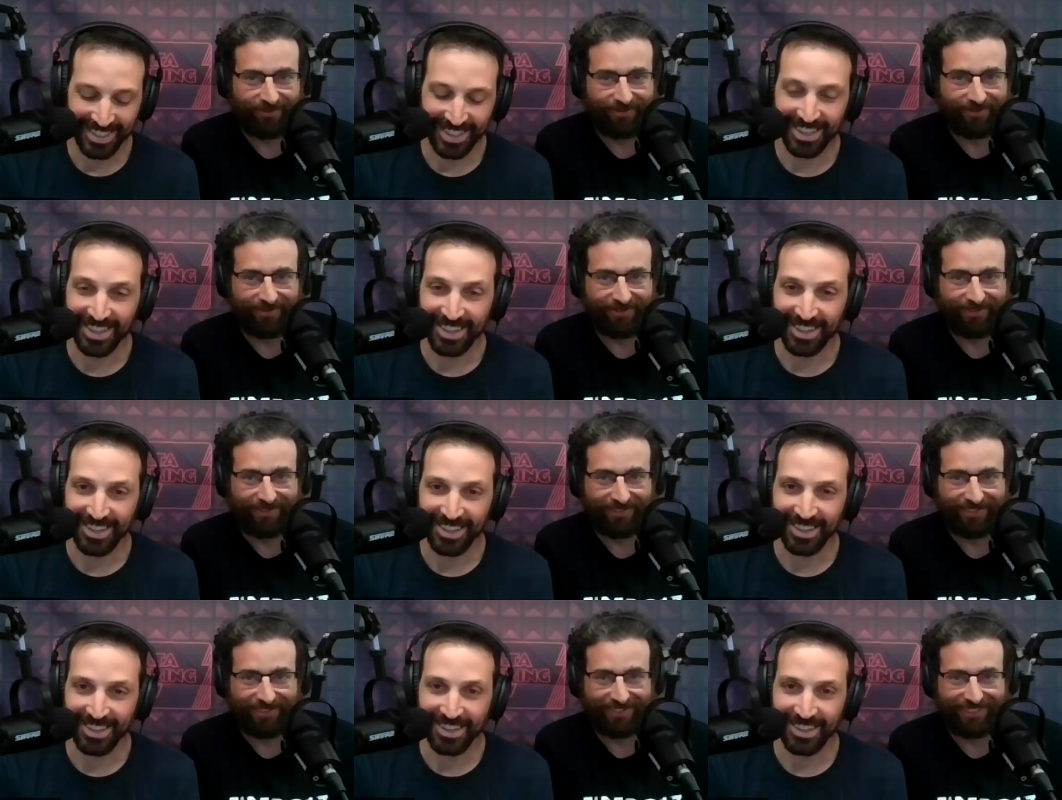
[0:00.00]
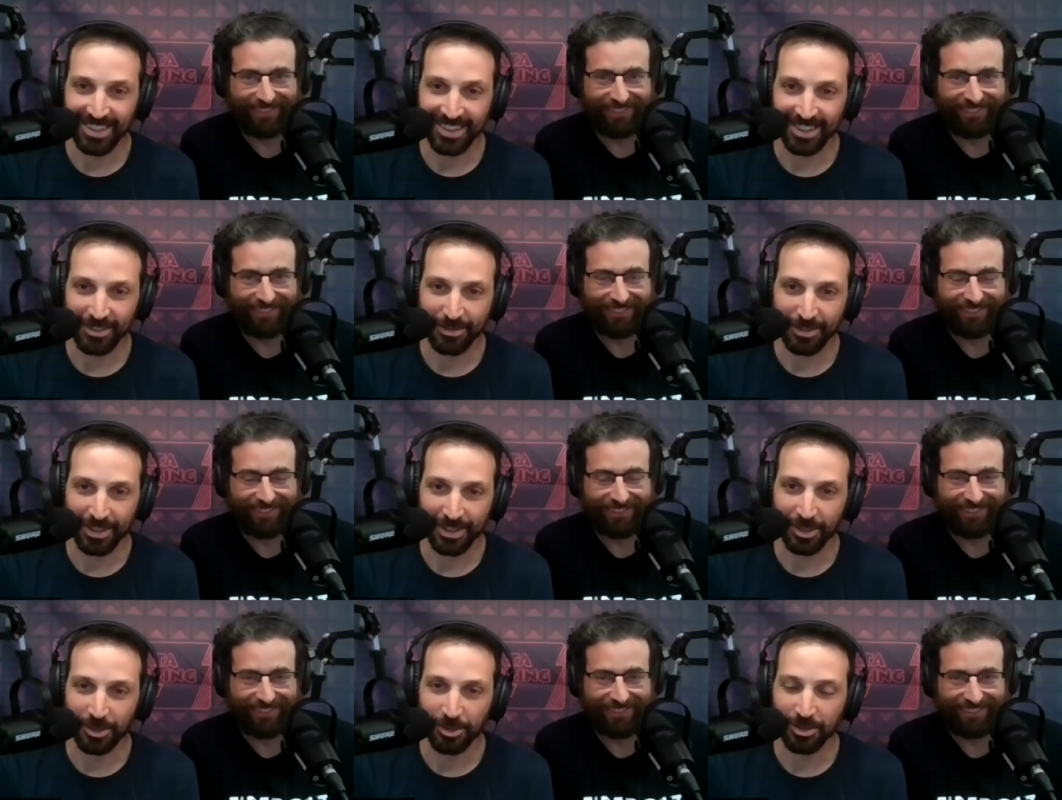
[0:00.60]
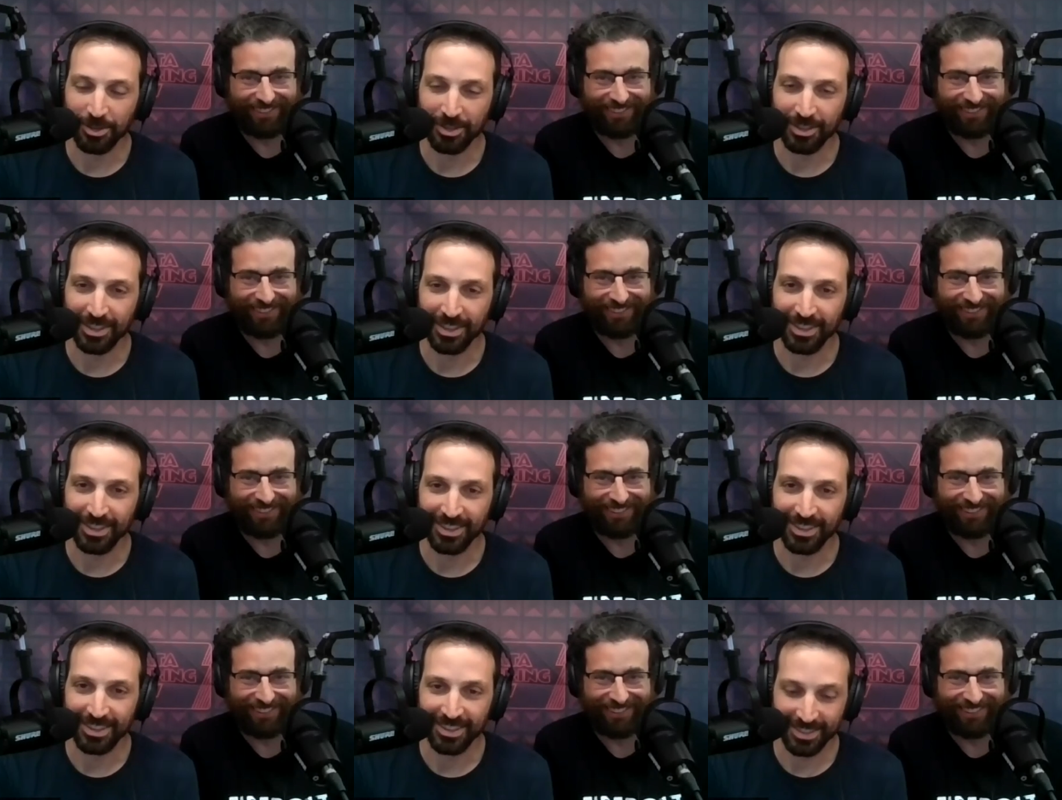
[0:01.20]
Speaker 1: Yeah, I feel you.
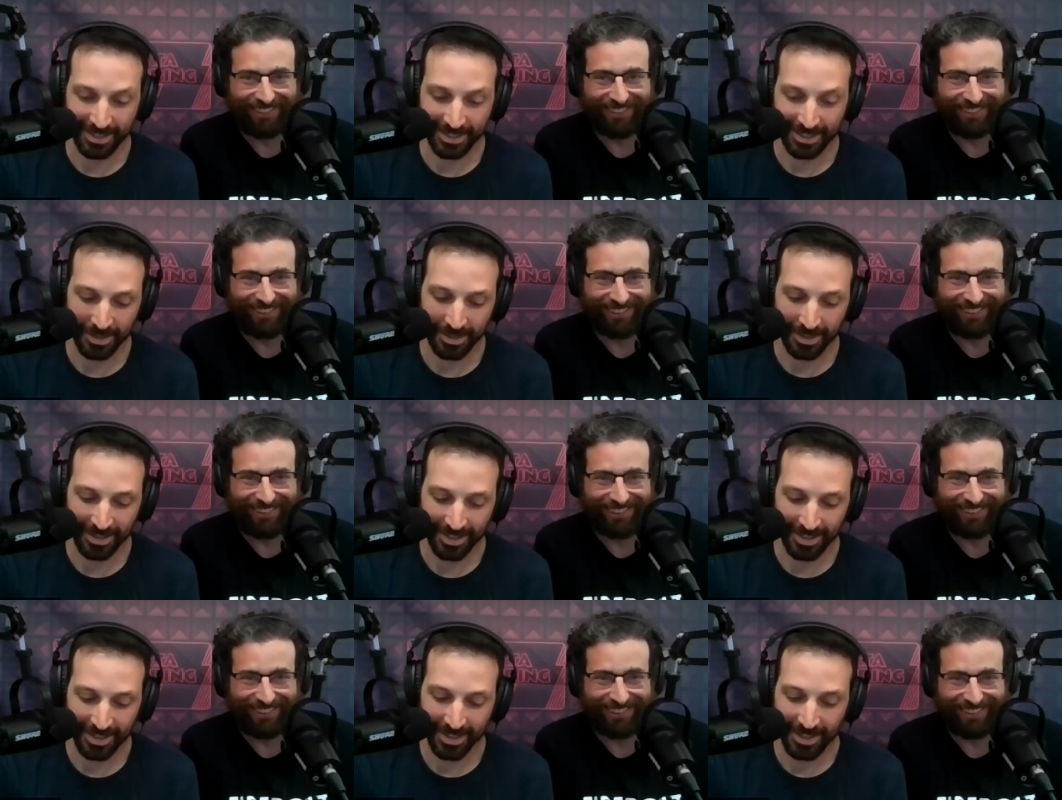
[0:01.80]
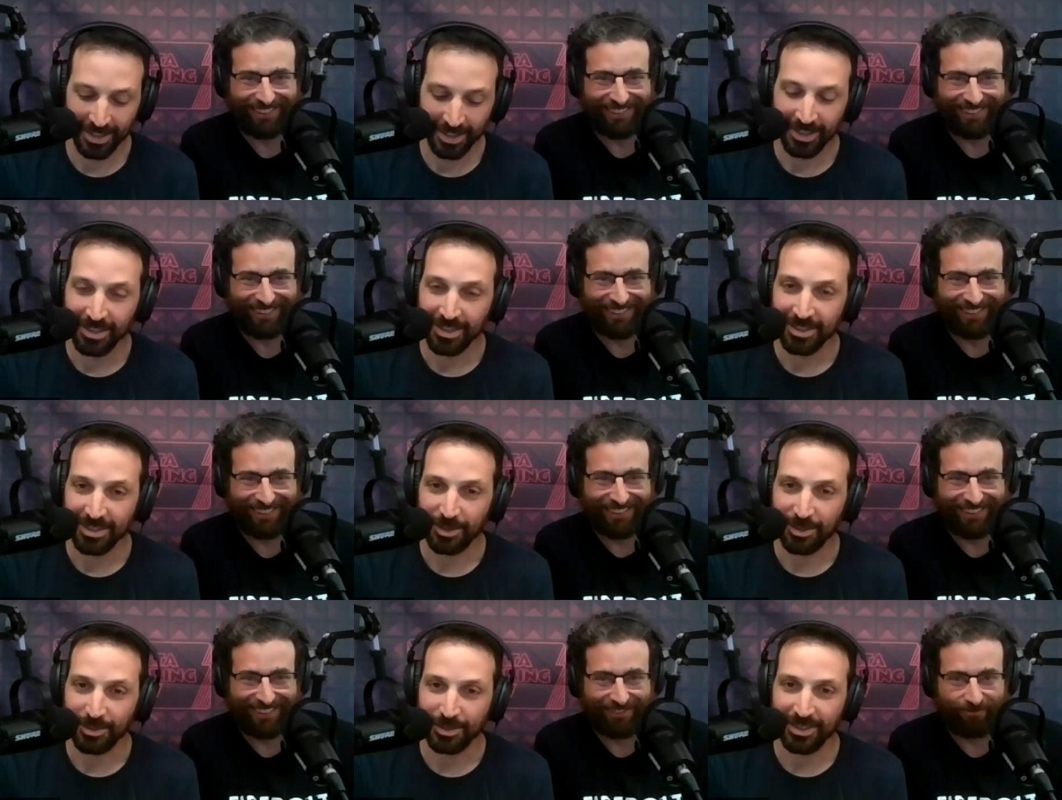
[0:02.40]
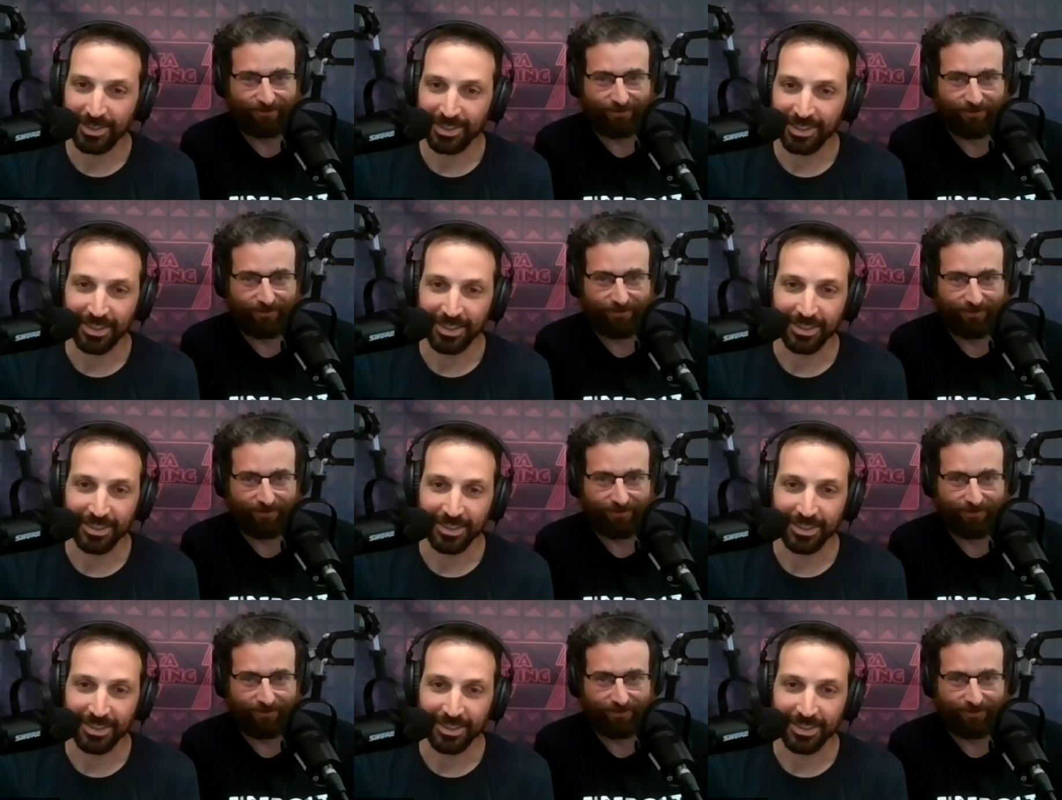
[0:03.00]
Uh, some yeah,
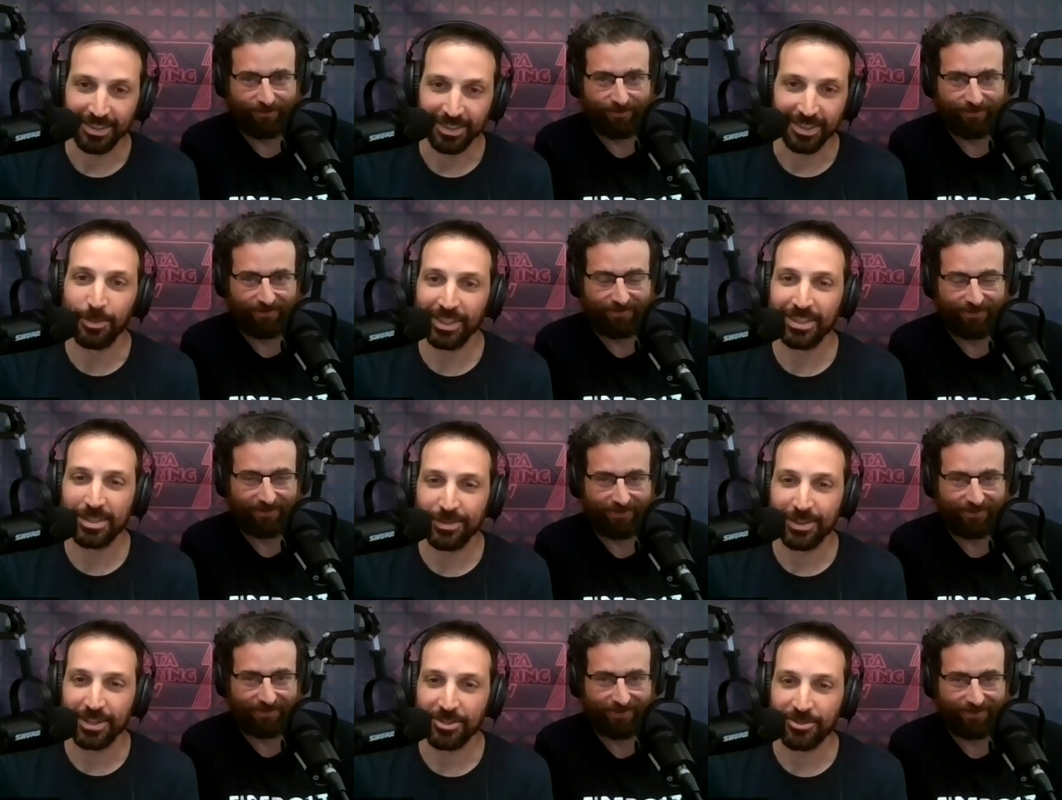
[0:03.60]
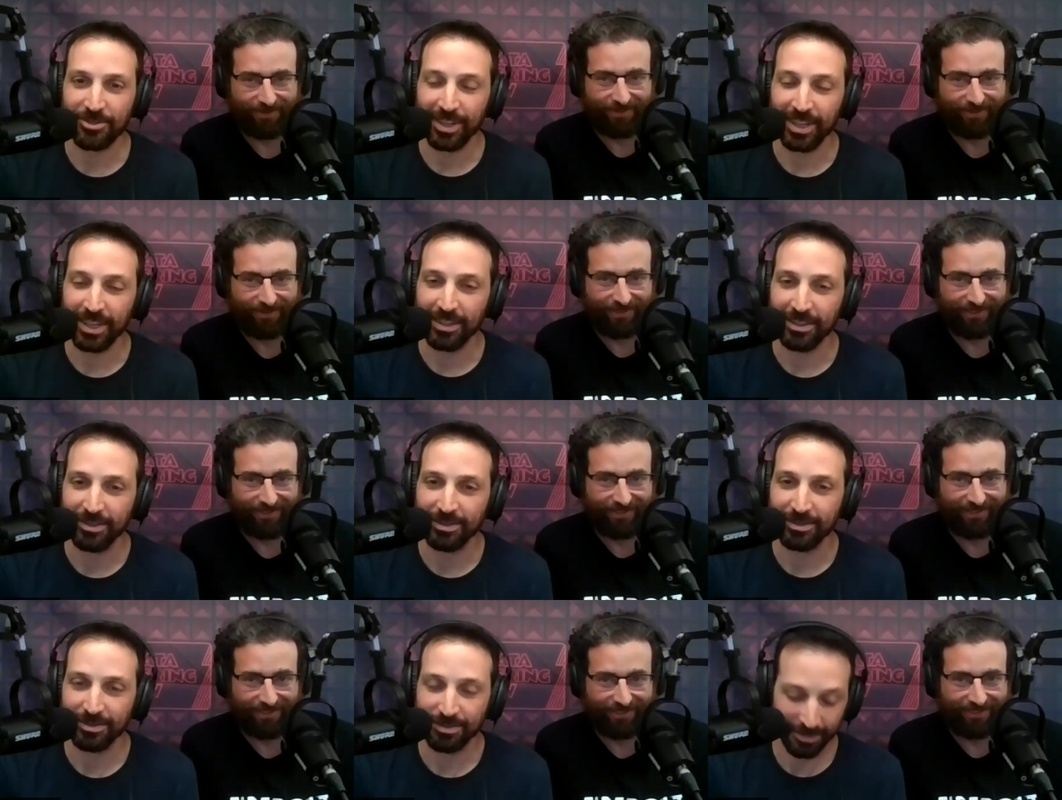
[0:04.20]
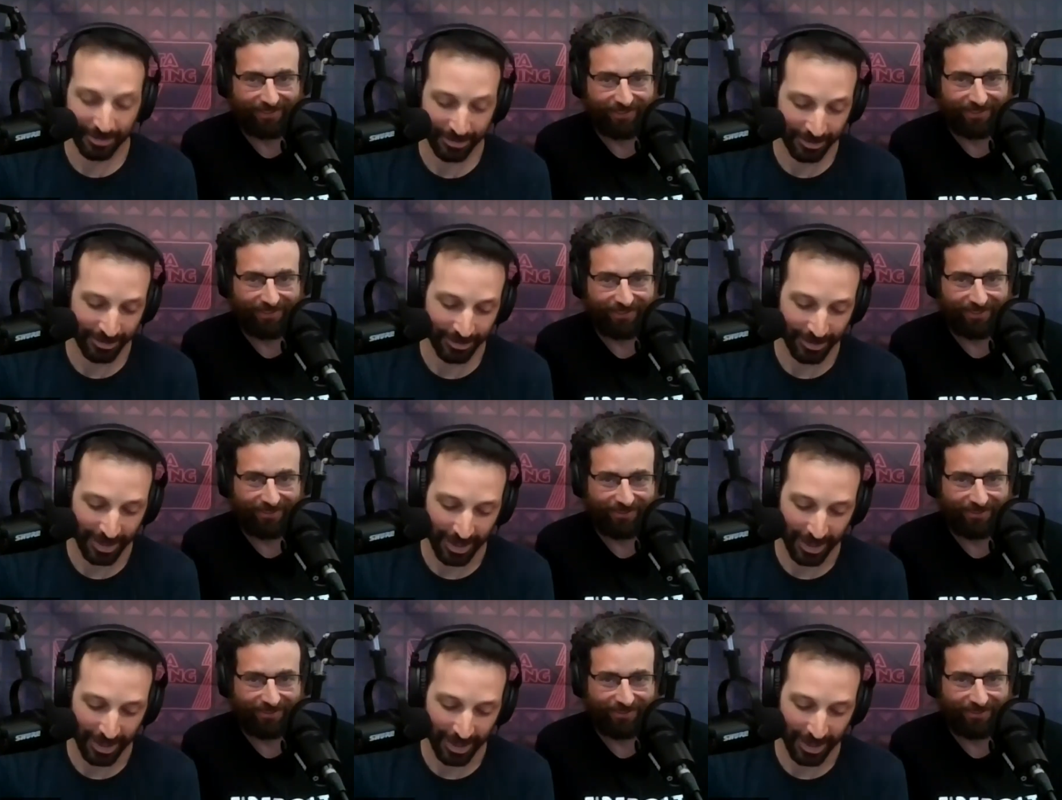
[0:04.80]
it's important. It's frustrating.